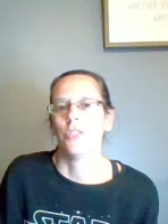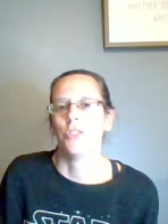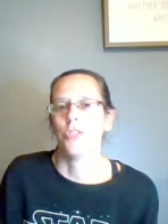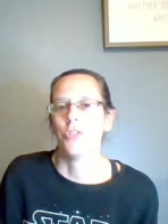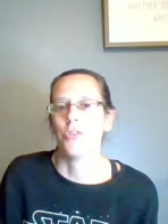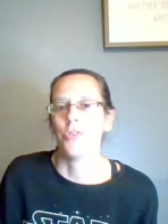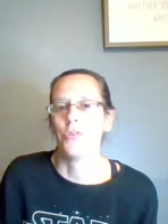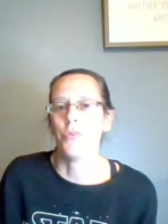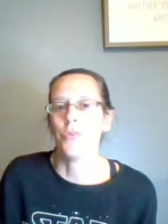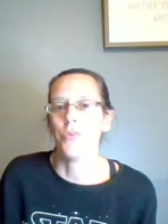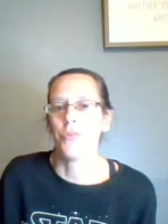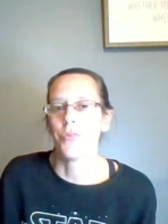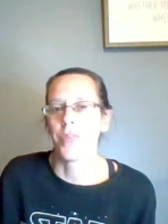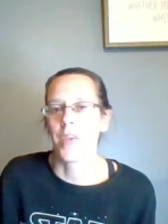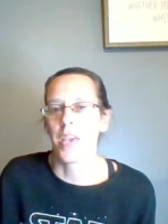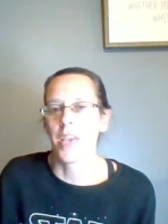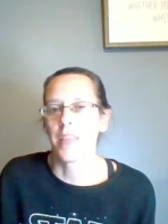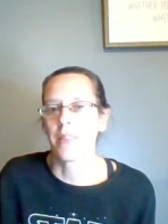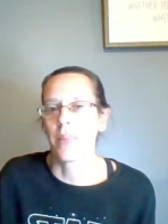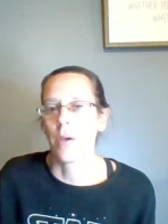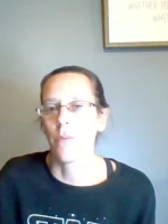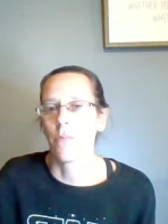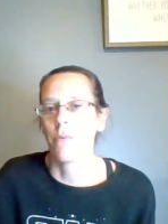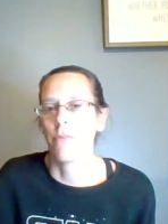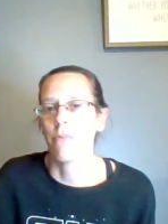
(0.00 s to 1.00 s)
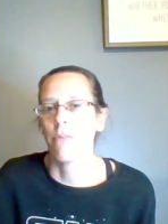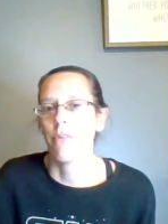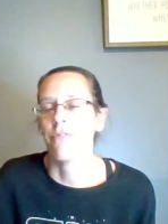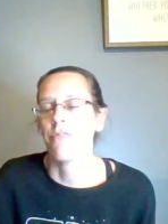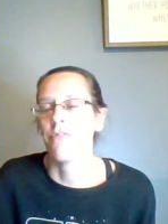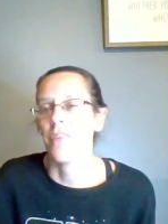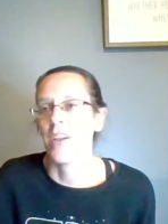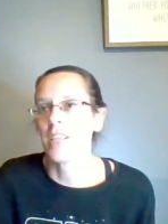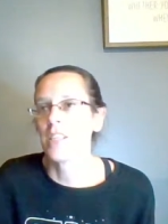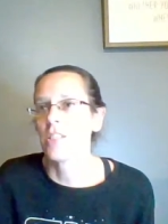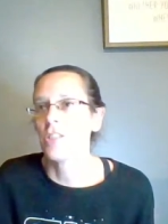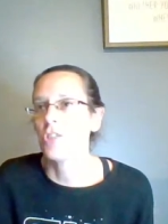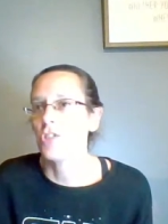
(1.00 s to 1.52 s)
Do you think that would have
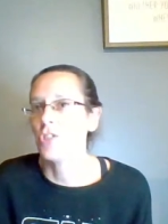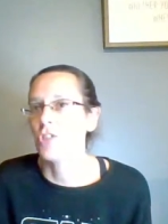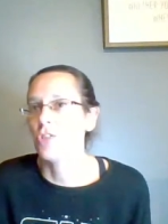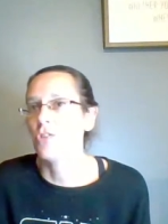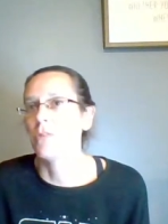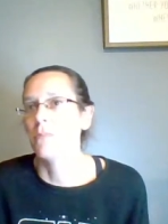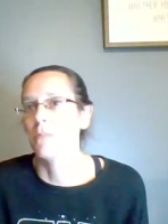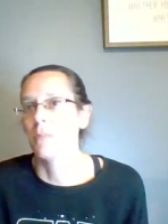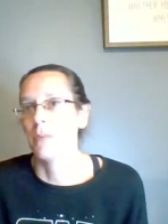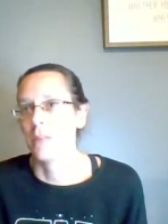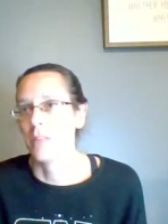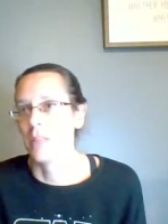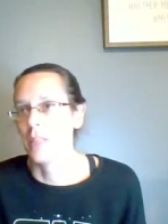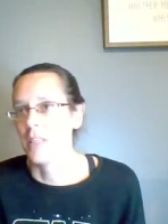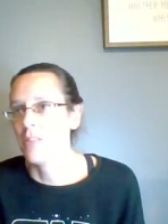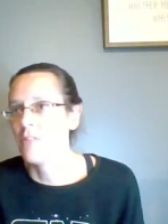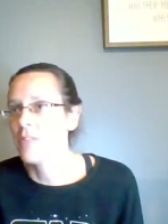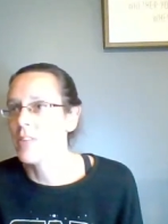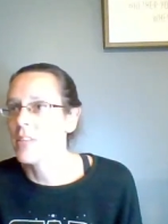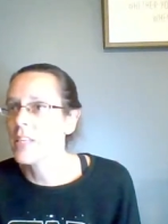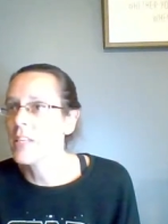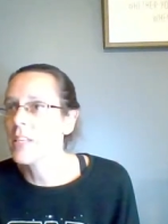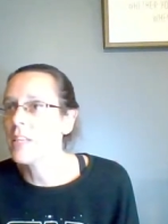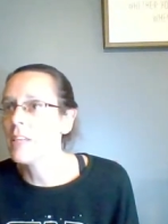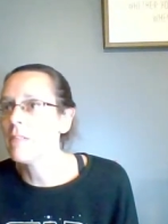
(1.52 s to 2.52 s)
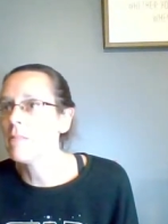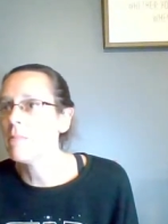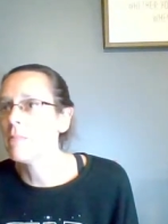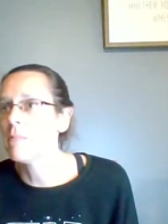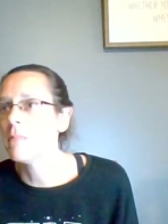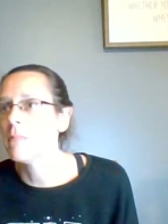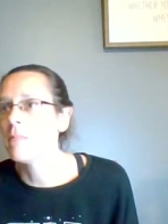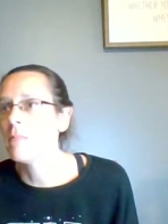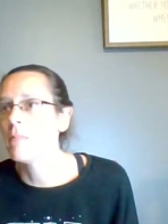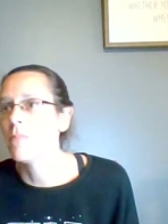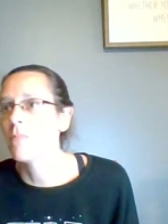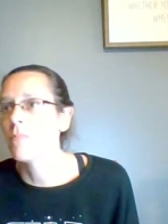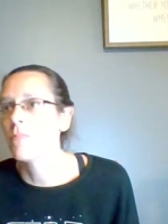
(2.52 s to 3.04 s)
affected you to believe in him?